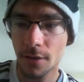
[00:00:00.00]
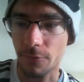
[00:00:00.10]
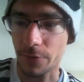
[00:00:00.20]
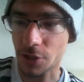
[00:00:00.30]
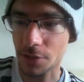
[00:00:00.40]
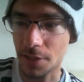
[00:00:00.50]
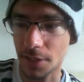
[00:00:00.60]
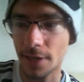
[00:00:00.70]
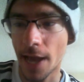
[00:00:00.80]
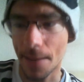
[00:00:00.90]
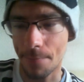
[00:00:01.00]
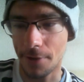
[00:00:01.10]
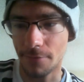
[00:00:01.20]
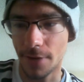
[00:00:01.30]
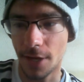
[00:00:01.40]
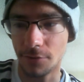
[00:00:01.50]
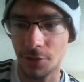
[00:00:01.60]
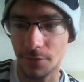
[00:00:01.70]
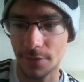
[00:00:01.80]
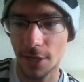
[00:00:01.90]
which I think can happen
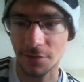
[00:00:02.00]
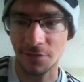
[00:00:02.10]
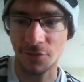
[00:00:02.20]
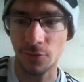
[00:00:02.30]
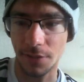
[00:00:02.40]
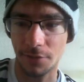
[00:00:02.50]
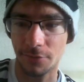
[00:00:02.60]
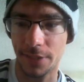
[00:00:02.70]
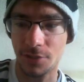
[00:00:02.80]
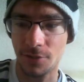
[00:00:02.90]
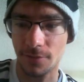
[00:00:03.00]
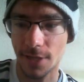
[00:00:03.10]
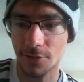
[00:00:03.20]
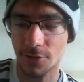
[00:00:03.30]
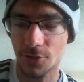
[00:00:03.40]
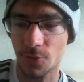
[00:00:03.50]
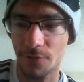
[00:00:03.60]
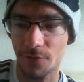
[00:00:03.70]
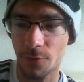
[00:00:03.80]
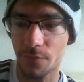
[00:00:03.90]
around 2023,
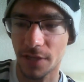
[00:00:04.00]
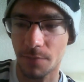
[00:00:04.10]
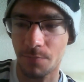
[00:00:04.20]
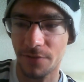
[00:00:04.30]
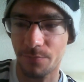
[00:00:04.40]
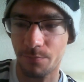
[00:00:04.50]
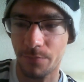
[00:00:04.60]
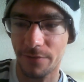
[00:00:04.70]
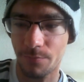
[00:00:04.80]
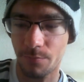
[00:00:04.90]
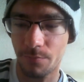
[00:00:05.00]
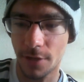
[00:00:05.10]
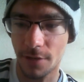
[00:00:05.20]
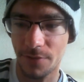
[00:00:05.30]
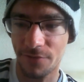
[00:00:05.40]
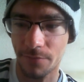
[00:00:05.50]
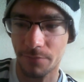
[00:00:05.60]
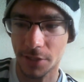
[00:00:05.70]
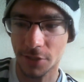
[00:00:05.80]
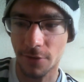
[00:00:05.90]
2024 if they beef
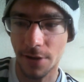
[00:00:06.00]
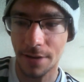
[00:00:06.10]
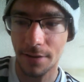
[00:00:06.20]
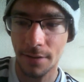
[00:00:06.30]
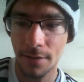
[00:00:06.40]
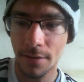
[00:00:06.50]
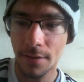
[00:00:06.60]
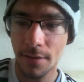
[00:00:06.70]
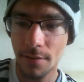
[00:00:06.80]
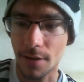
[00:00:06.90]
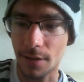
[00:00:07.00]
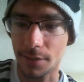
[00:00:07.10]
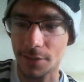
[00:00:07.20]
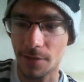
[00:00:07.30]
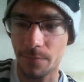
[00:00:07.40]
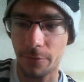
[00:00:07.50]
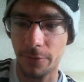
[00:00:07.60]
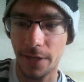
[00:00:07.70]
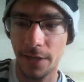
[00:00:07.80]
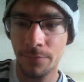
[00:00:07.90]
up that squad. The dumb
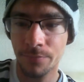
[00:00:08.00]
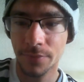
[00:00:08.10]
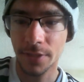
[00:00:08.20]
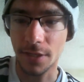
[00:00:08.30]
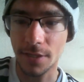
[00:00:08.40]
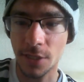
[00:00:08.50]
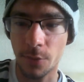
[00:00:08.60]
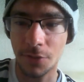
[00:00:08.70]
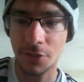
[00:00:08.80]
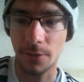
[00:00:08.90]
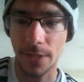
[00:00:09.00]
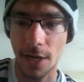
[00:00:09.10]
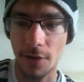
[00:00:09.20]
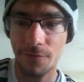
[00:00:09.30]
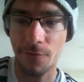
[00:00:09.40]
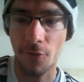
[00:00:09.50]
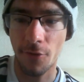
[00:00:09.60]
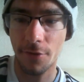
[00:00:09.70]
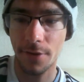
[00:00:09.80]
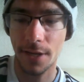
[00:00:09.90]
boy is someone to look out
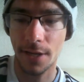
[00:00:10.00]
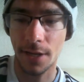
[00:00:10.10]
for.